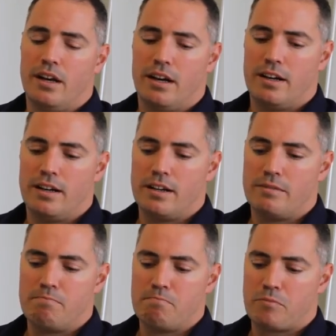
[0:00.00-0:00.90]

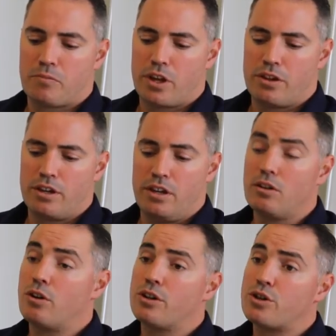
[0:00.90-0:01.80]
The
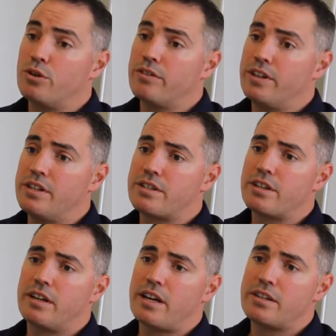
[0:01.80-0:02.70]
long and the short of it is
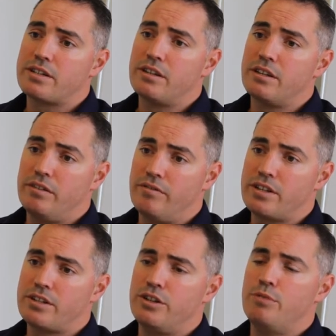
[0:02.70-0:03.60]
that as an investor,